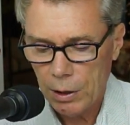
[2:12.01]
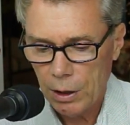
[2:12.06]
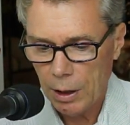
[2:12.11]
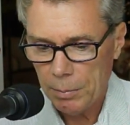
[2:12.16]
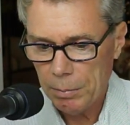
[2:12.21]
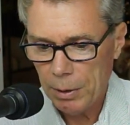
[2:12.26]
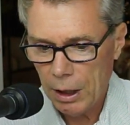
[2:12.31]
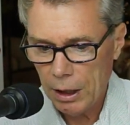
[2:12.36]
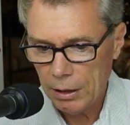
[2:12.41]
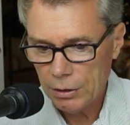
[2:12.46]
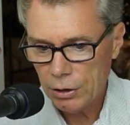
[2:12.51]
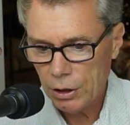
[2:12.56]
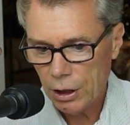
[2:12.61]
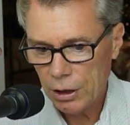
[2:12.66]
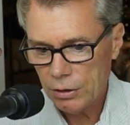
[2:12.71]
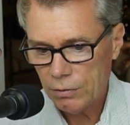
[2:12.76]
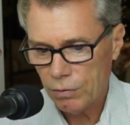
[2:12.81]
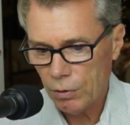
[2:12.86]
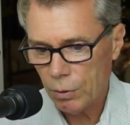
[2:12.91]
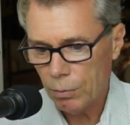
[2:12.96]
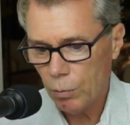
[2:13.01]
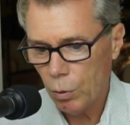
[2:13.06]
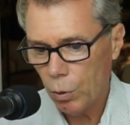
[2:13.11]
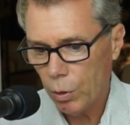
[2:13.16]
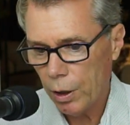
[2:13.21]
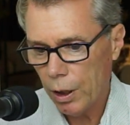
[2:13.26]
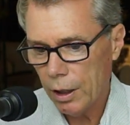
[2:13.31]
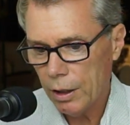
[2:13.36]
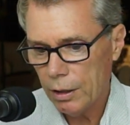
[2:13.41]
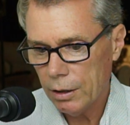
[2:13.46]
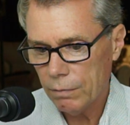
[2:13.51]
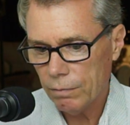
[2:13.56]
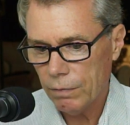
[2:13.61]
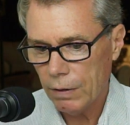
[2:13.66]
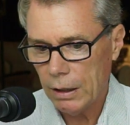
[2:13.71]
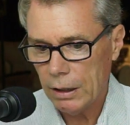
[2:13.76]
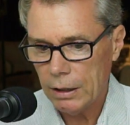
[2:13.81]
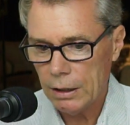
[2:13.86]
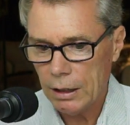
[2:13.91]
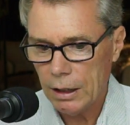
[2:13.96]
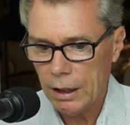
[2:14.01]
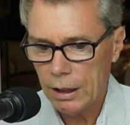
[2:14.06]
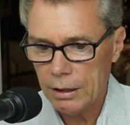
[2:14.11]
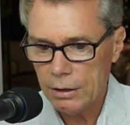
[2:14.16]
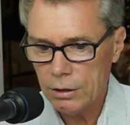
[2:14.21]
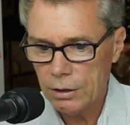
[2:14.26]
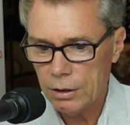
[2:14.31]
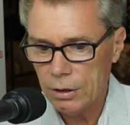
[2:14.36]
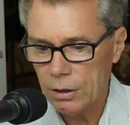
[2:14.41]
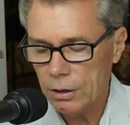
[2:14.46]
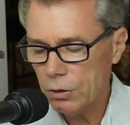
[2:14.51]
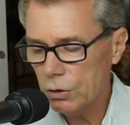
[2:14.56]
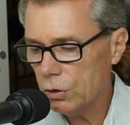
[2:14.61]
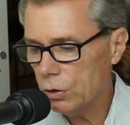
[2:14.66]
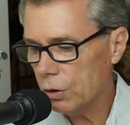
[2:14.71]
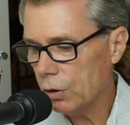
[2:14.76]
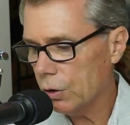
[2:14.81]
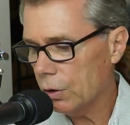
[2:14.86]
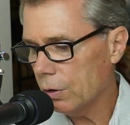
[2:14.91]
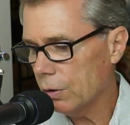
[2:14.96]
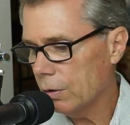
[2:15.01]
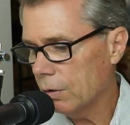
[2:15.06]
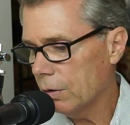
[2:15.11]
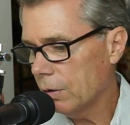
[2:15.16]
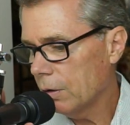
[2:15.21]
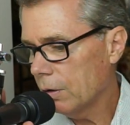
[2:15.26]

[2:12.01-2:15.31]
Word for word: apologize for the moire, the fine lines in this shirt.